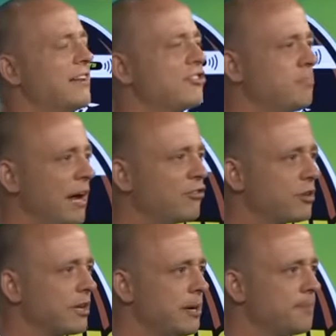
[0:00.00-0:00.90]
and
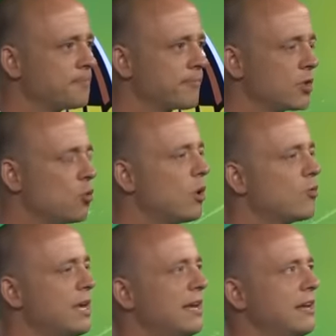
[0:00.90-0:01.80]
especially
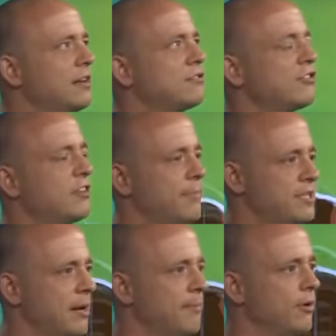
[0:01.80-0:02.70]
when we get into
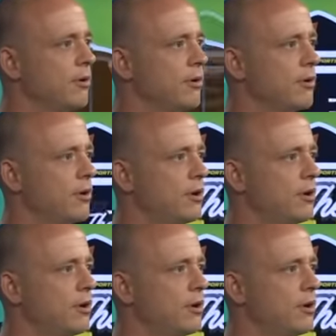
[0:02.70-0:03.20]
September